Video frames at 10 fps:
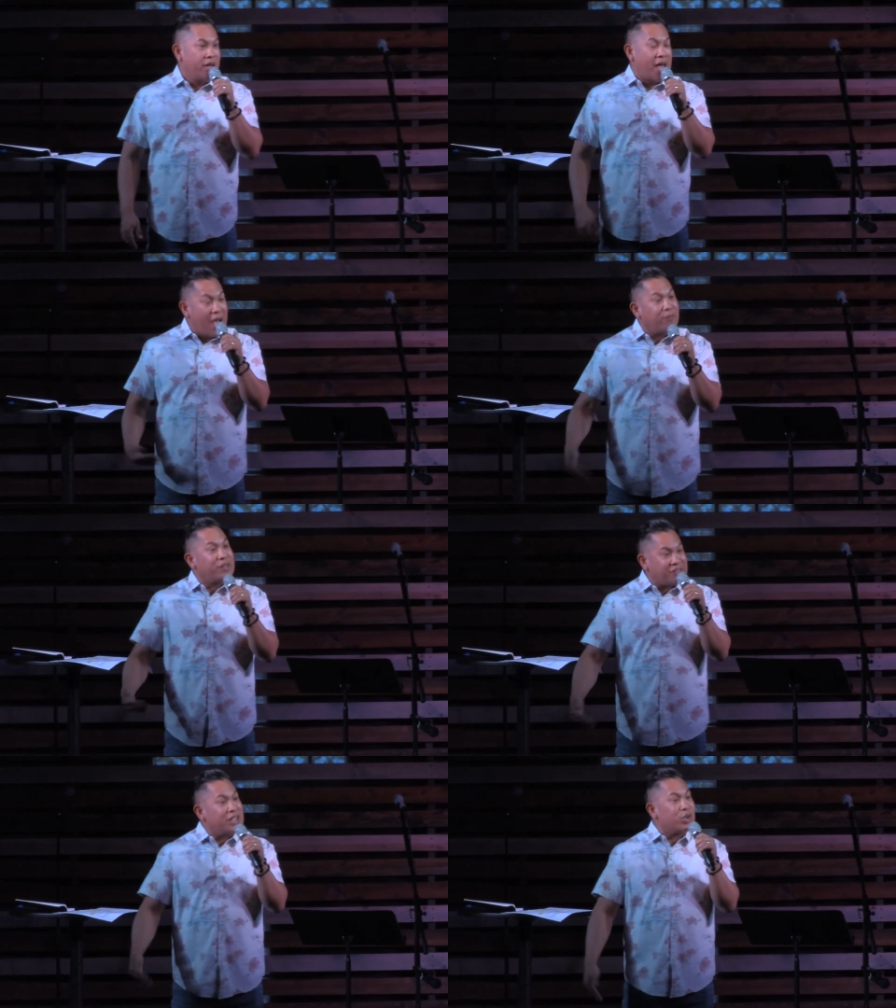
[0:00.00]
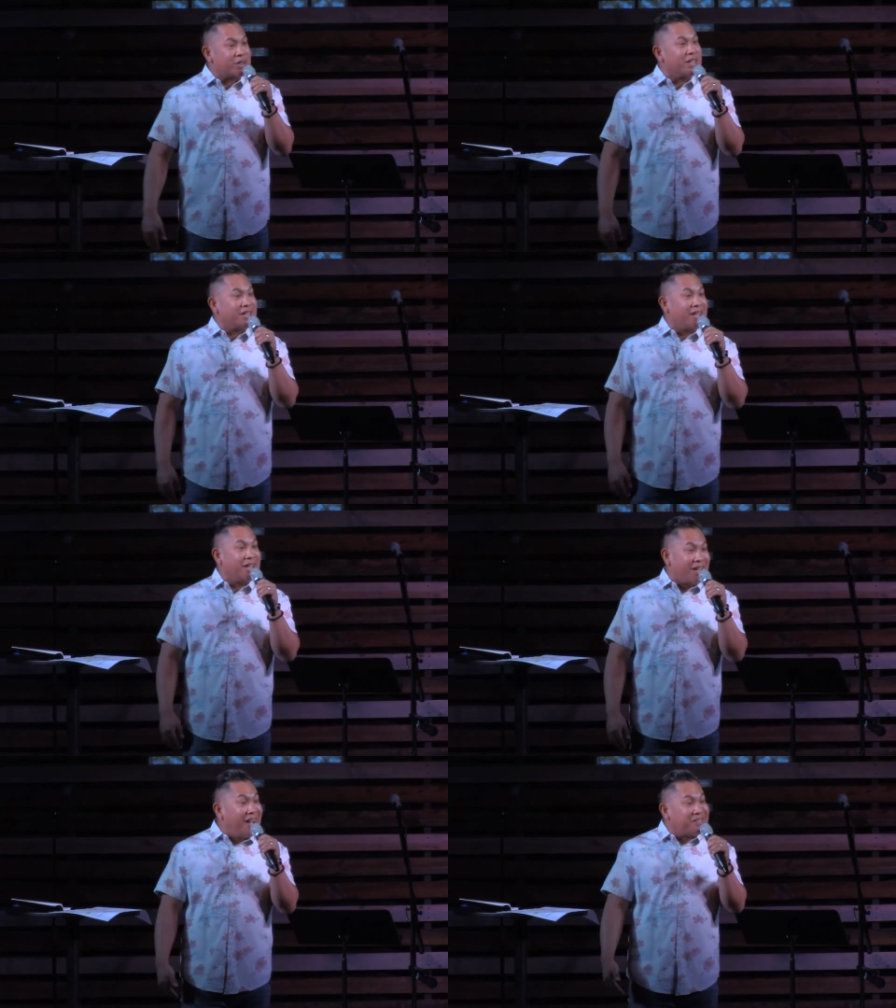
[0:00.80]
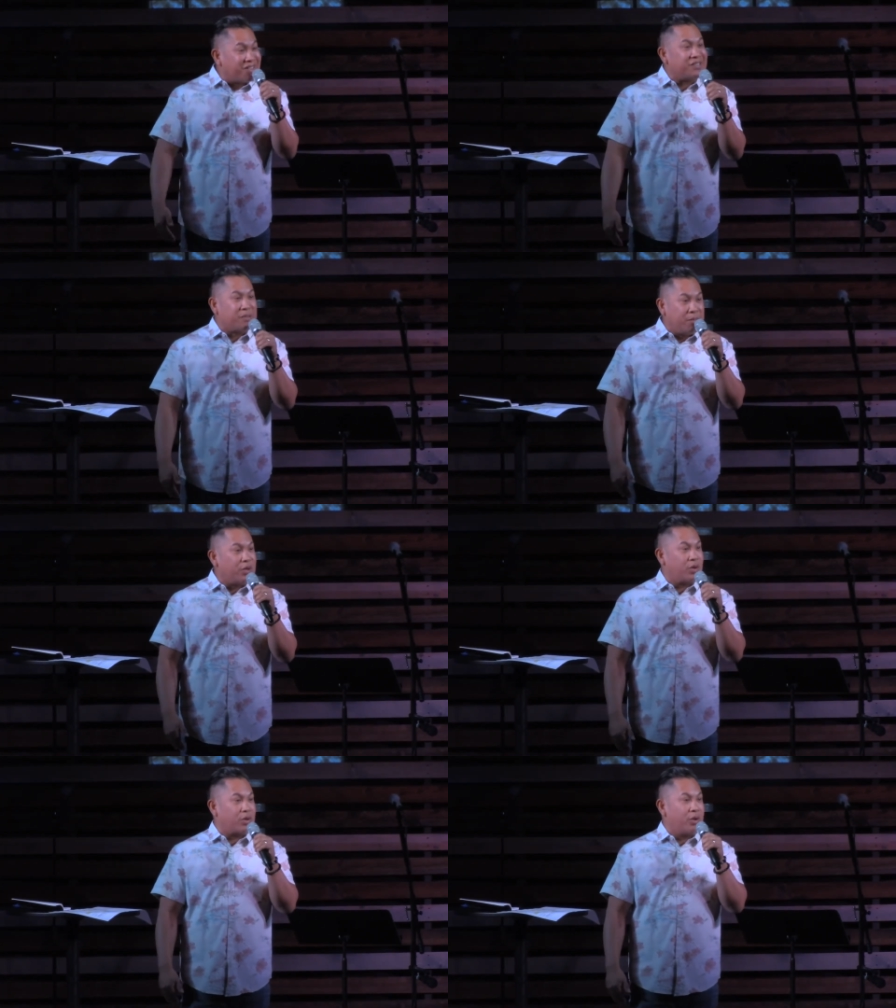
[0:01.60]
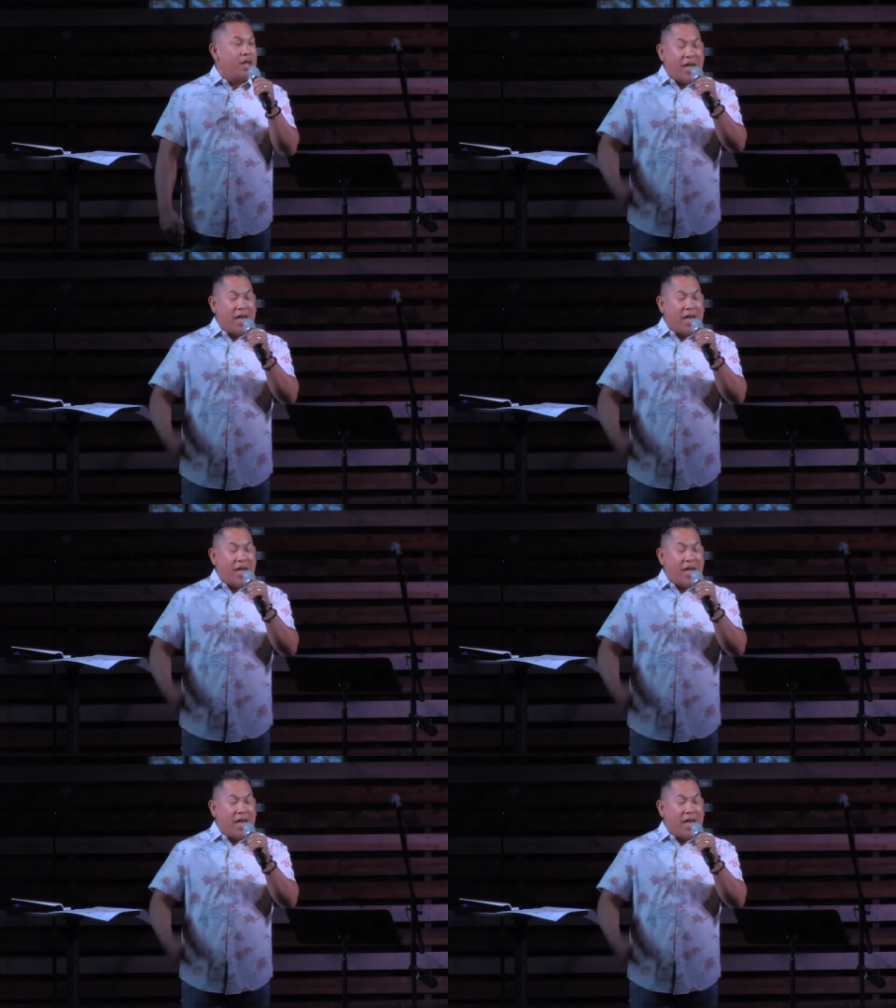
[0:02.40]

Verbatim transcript: Every single thing that he does is a miracle.